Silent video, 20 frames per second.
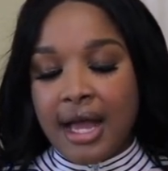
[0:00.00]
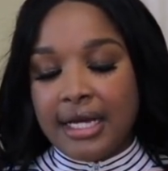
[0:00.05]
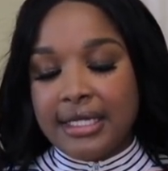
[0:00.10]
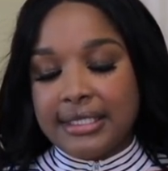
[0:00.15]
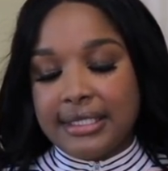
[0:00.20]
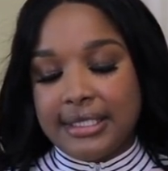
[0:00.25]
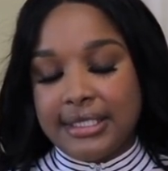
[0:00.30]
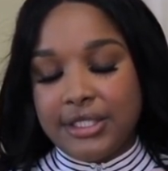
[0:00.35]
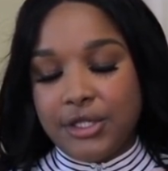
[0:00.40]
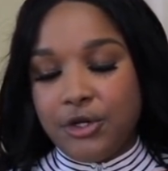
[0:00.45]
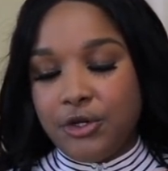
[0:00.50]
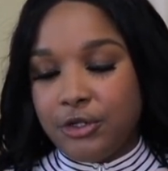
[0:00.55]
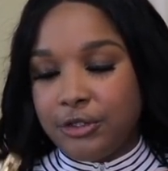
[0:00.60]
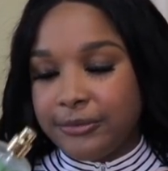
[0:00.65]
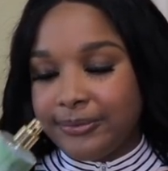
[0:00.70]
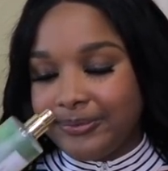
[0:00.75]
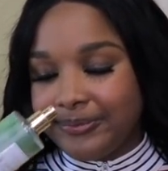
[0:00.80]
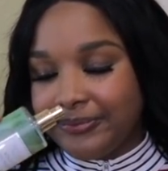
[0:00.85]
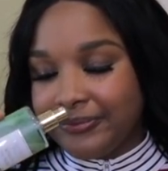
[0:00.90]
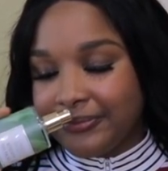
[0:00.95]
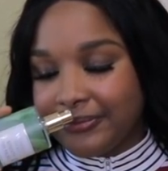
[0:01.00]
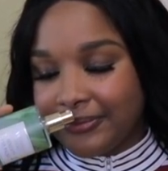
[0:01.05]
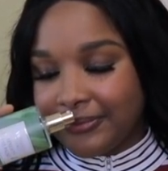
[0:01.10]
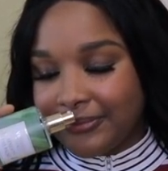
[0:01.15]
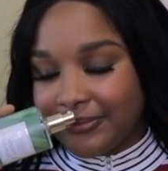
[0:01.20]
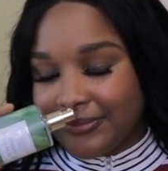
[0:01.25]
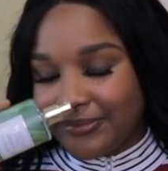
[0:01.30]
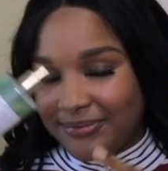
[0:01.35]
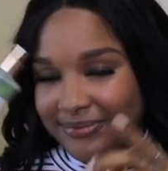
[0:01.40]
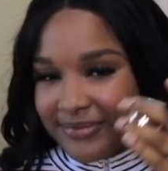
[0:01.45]
So,
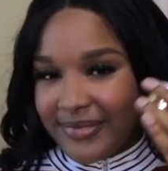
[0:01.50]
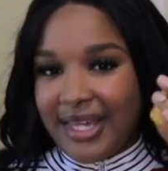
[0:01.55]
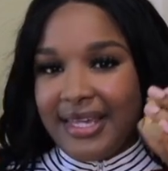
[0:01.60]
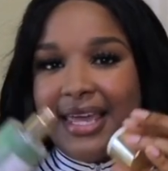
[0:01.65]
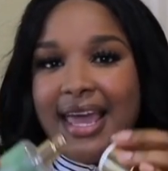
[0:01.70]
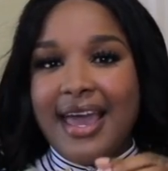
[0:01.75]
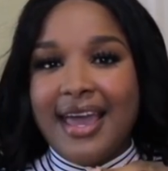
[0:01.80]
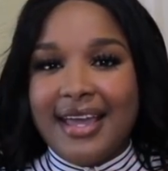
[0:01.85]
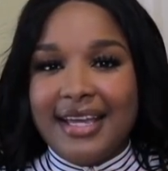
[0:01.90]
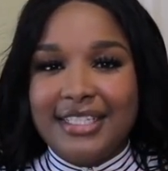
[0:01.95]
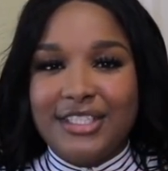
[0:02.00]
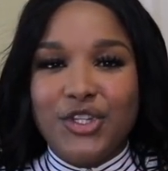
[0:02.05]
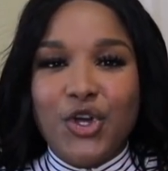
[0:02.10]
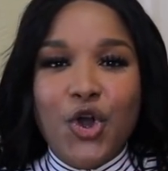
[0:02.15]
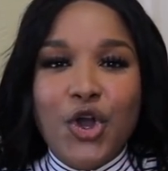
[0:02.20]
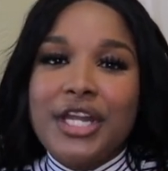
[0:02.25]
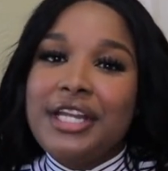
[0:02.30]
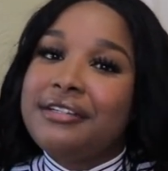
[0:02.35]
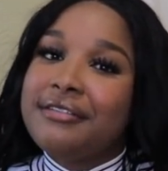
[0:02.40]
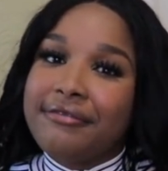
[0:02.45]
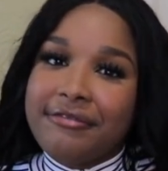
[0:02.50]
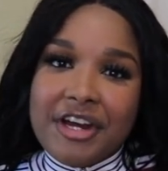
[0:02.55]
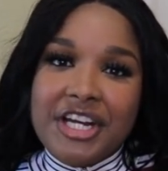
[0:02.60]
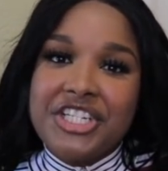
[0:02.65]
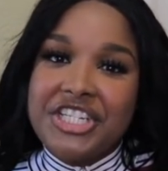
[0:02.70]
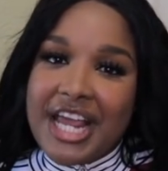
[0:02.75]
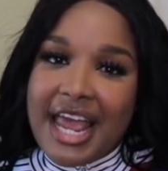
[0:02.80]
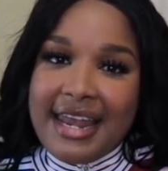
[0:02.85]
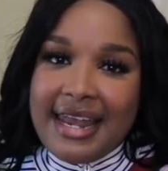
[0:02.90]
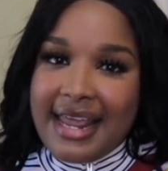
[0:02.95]
yeah, it's good. It's
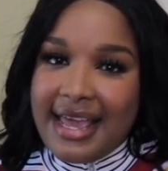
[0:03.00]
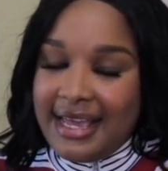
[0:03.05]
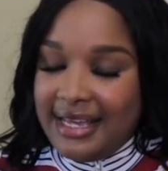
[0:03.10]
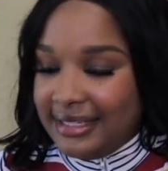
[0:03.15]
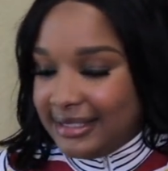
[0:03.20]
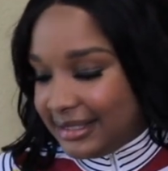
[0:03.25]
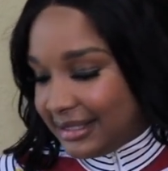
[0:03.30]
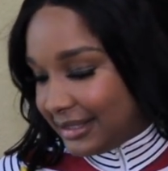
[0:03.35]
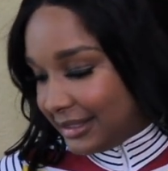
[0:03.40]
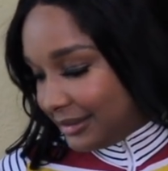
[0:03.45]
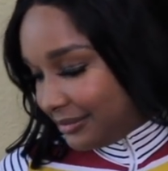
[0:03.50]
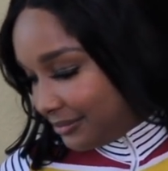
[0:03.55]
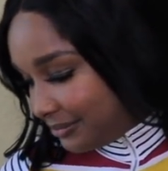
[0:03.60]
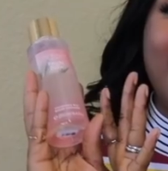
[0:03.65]
fresh and nice.